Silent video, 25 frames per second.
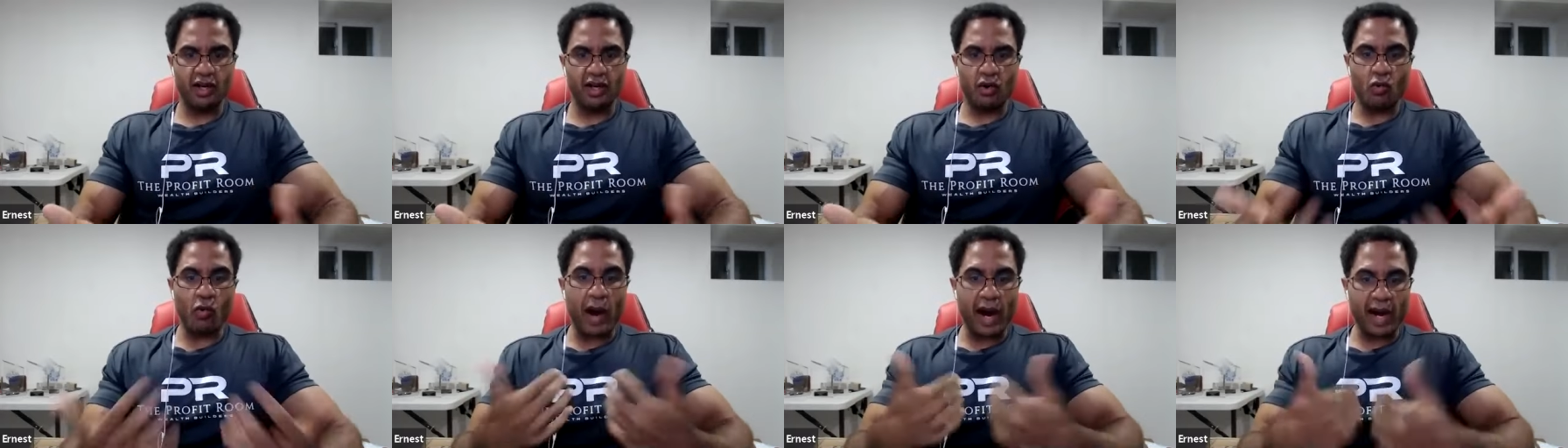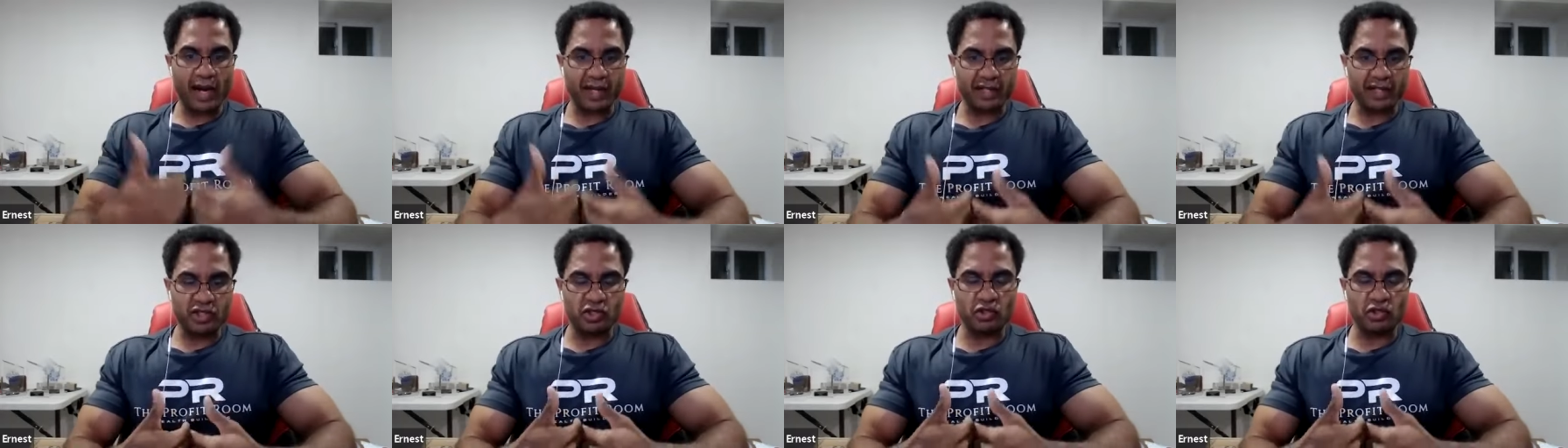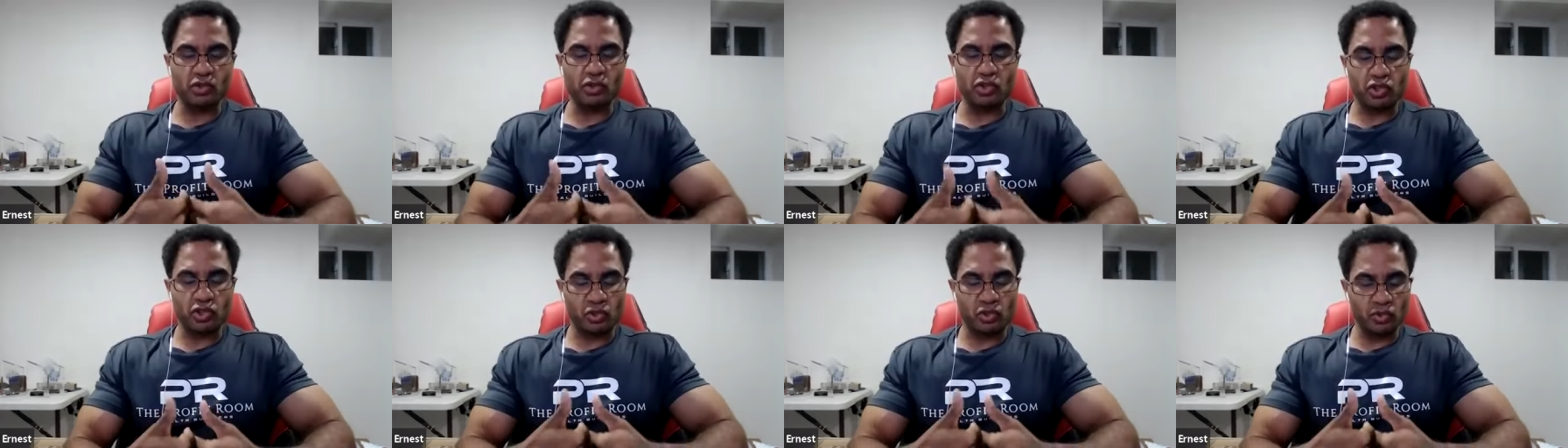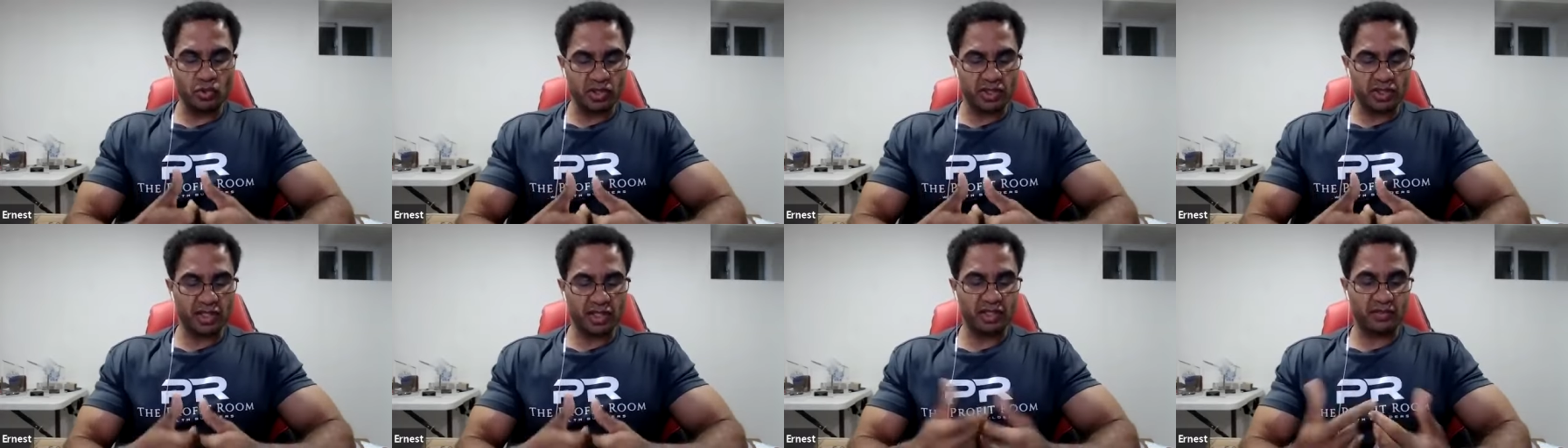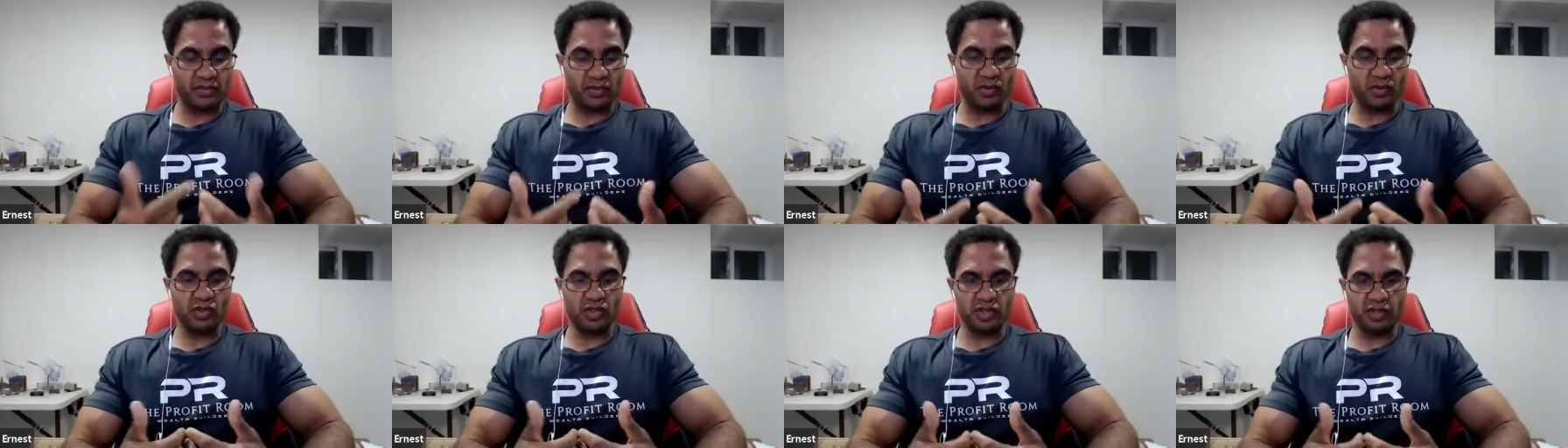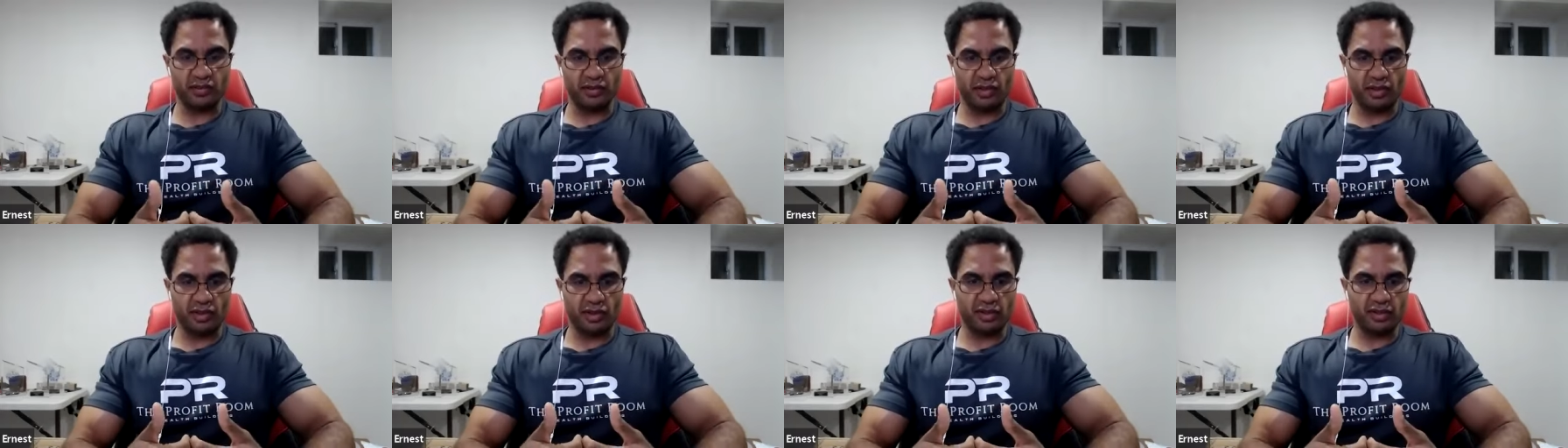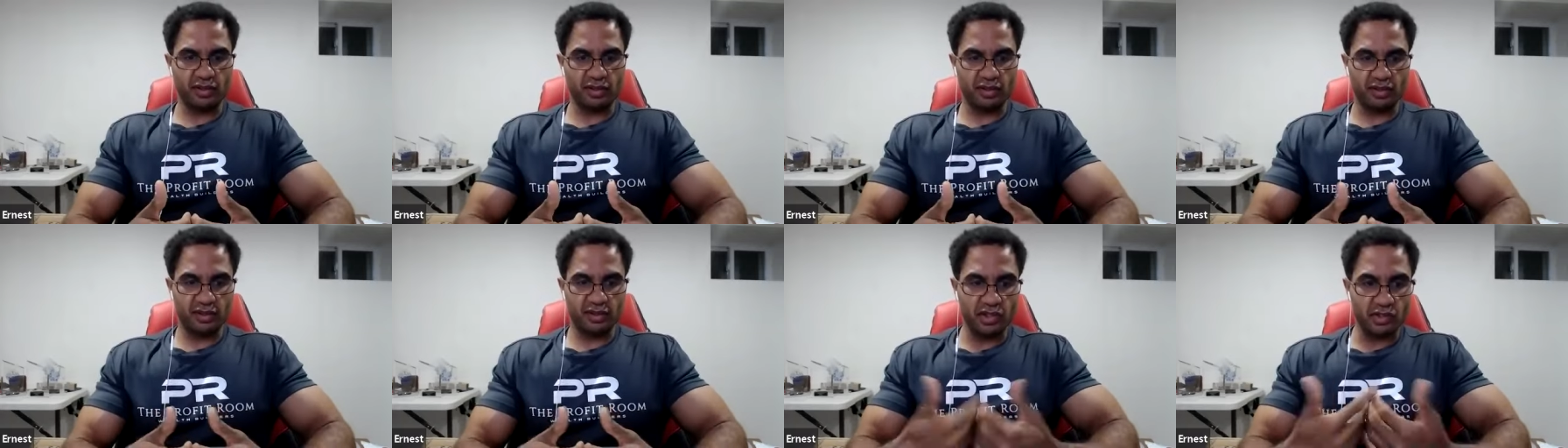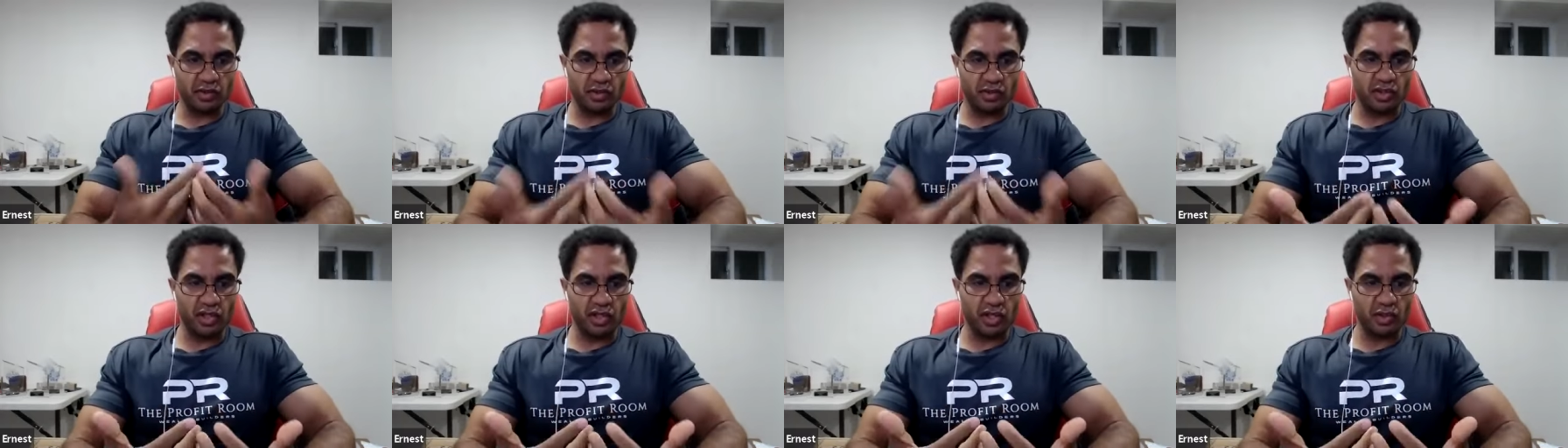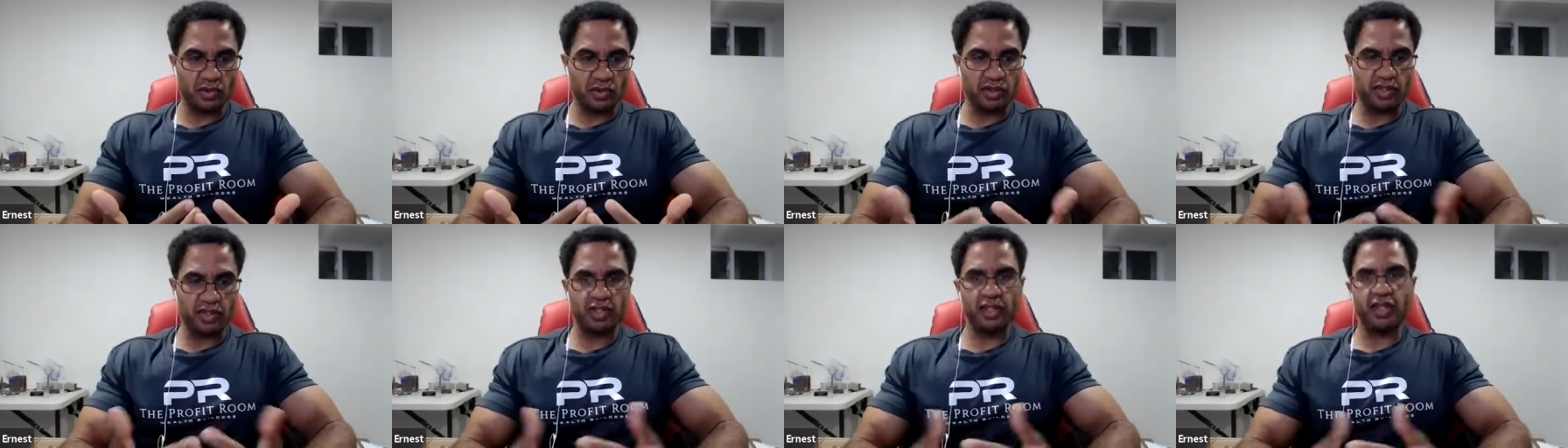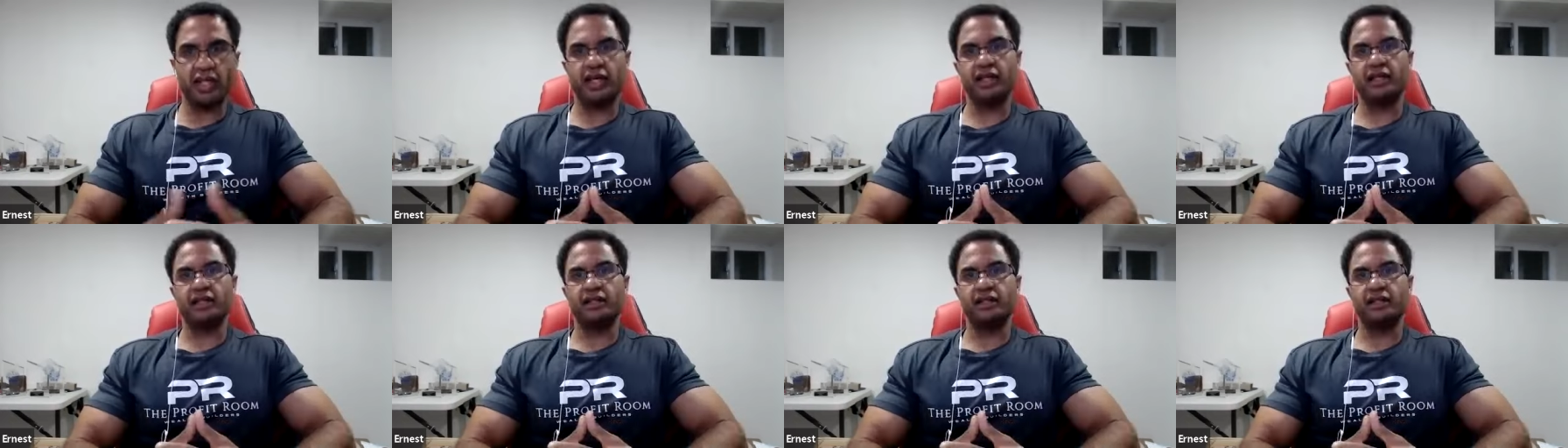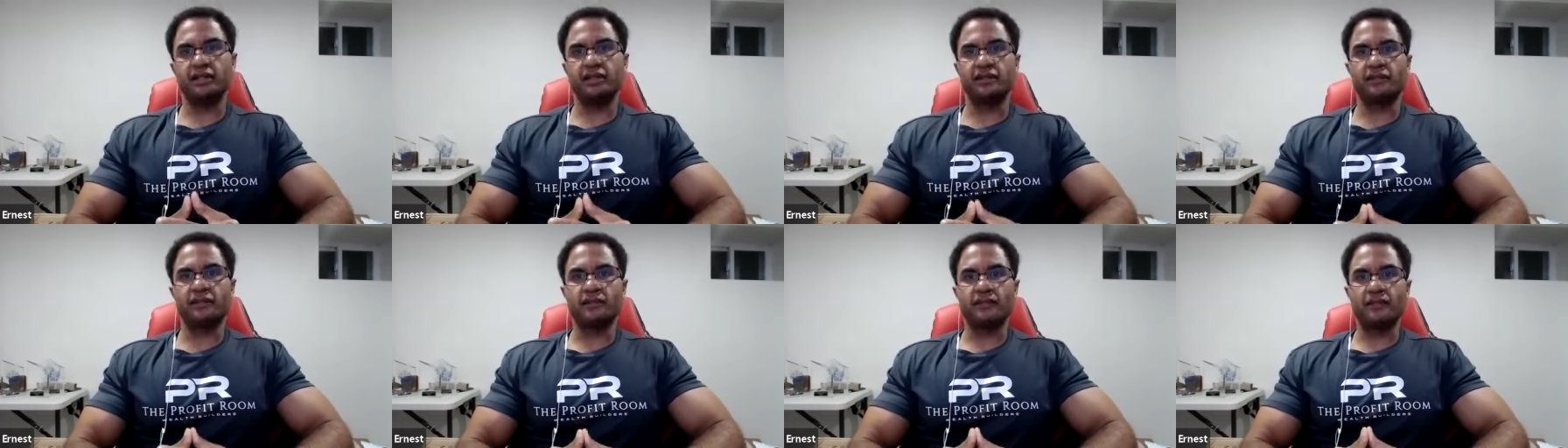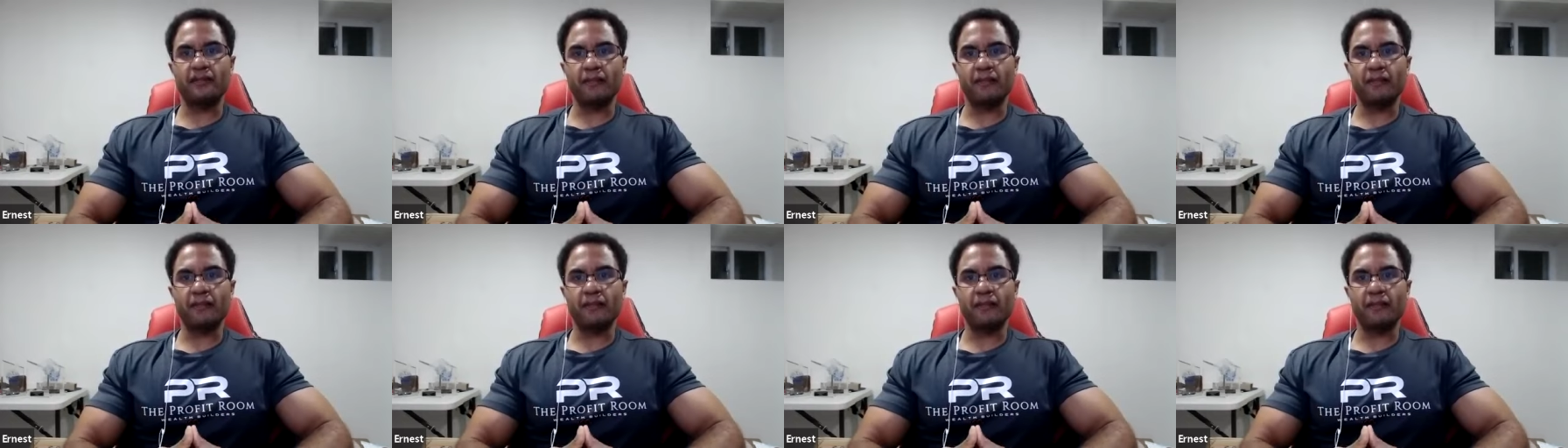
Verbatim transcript: Like, why did you choose us, first of all? Then you can go into that.